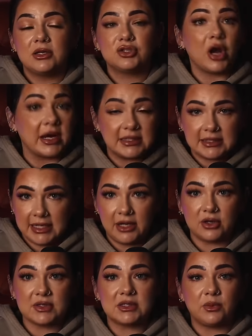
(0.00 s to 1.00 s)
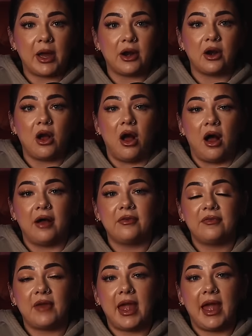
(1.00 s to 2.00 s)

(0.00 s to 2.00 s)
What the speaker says: trying to take her sweater off.